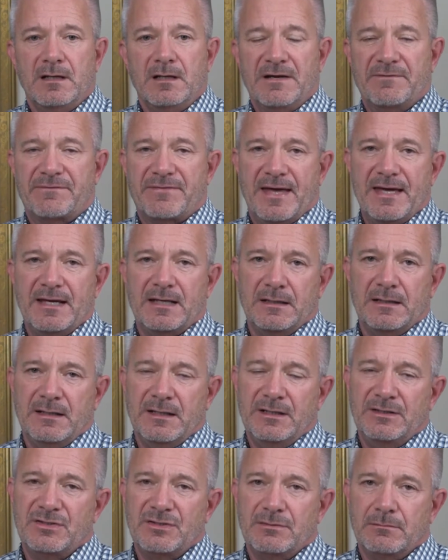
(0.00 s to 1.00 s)
if they can
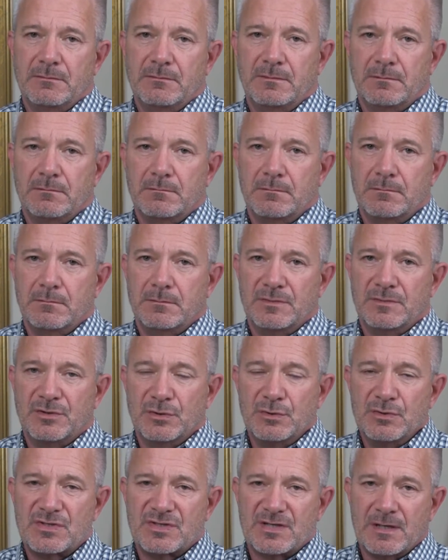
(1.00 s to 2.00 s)
then
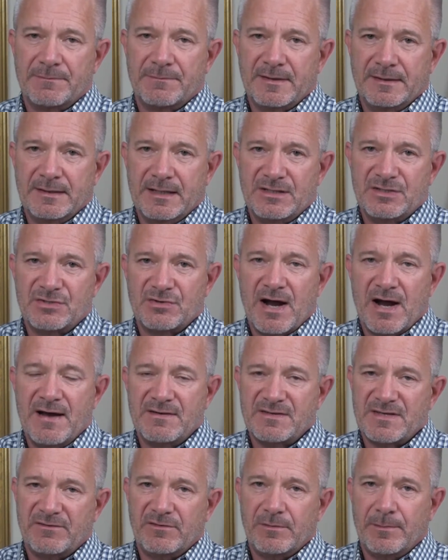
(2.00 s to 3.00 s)
do something that
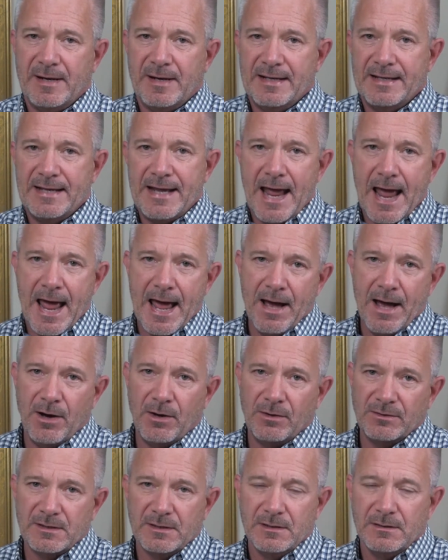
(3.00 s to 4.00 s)
drives everybody
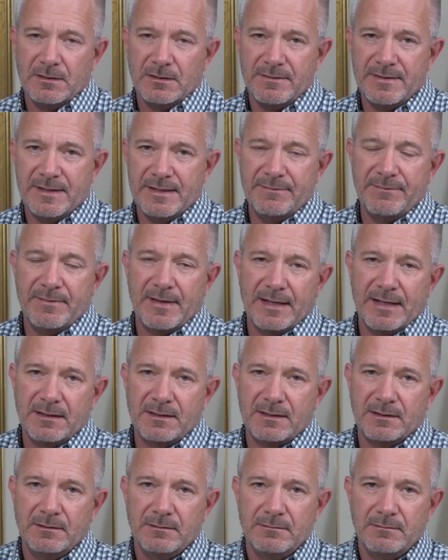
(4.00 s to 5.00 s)
out, then they
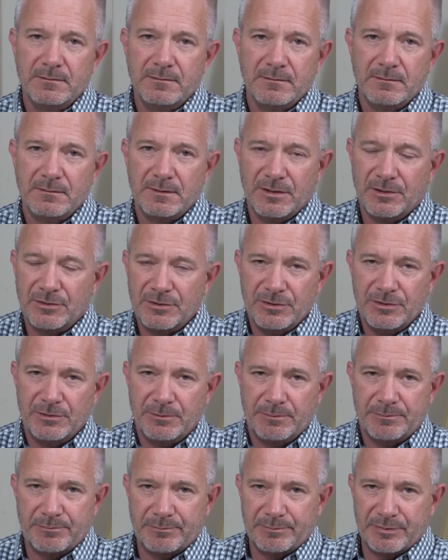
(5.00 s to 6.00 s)
can,
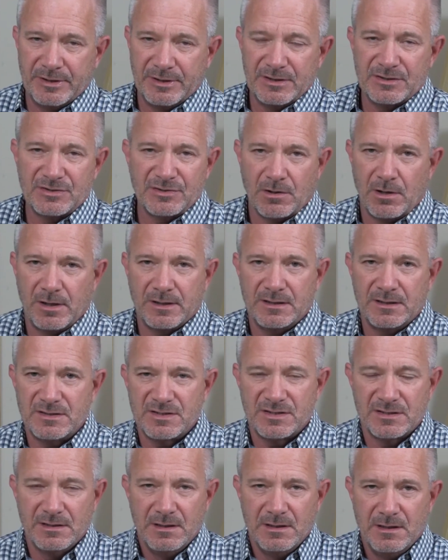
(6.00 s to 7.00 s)
you're putting
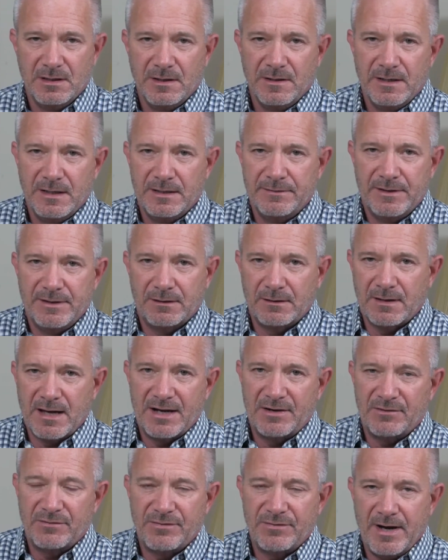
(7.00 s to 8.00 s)
targets in their
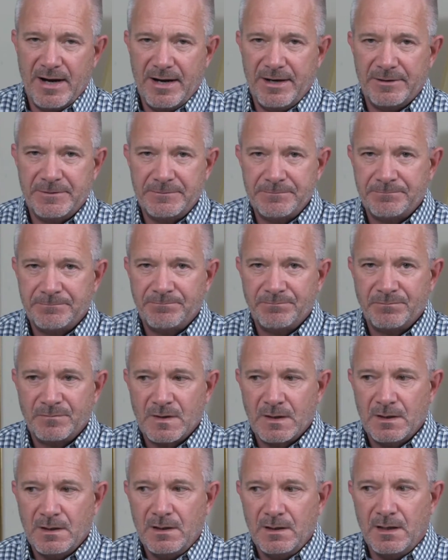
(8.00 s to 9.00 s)
line of fire.
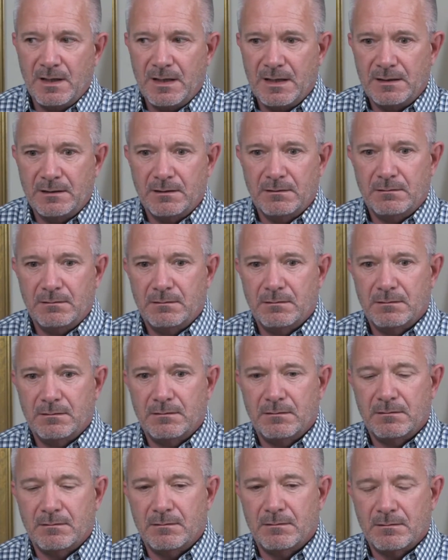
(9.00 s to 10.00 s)
And
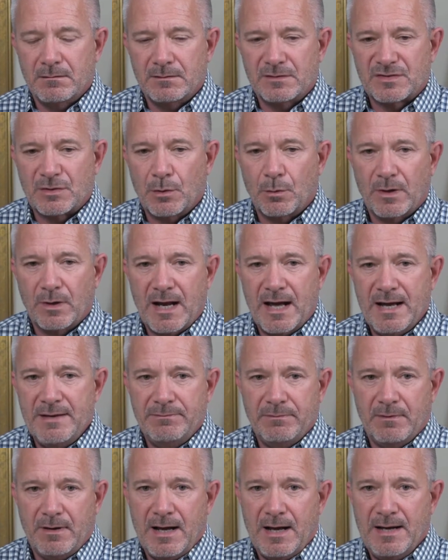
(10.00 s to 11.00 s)
so what
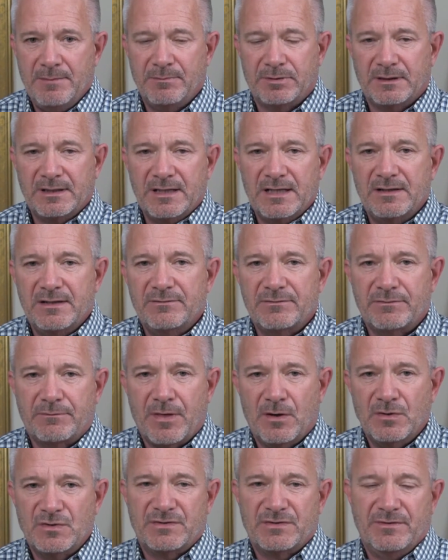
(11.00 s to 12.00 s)
I believe,
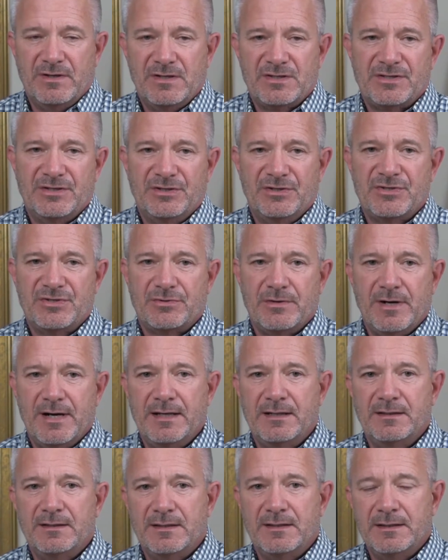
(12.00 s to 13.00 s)
those of us that are
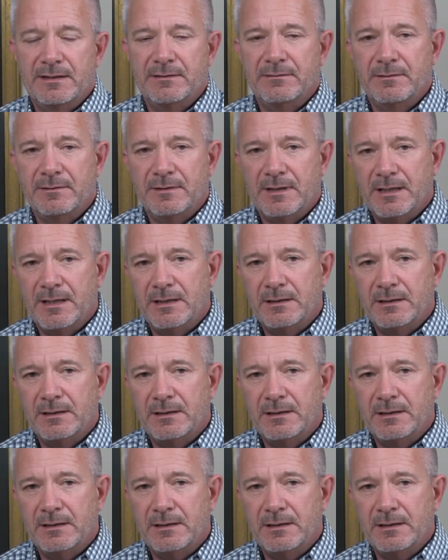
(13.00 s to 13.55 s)
trained in